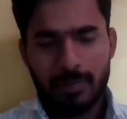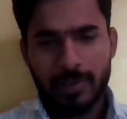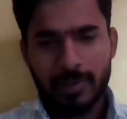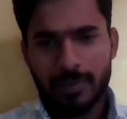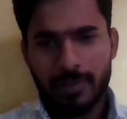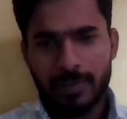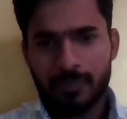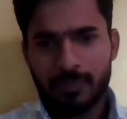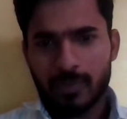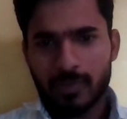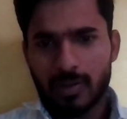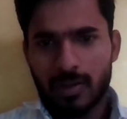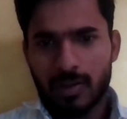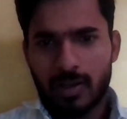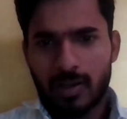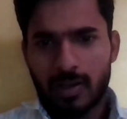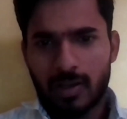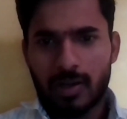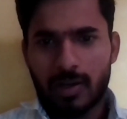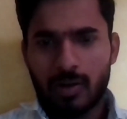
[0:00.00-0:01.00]
me,
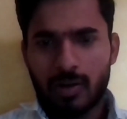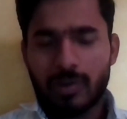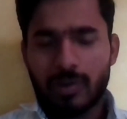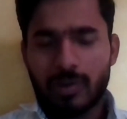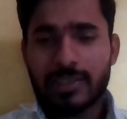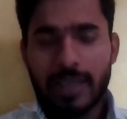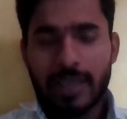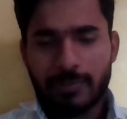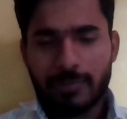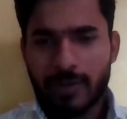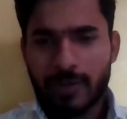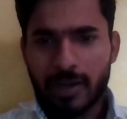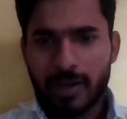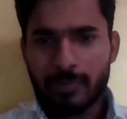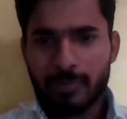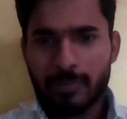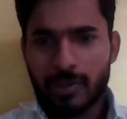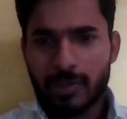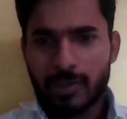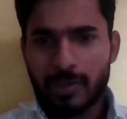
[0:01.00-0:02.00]
what is
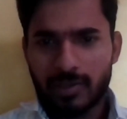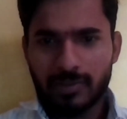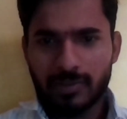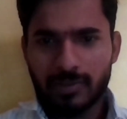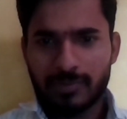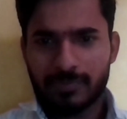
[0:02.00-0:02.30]
abstract method?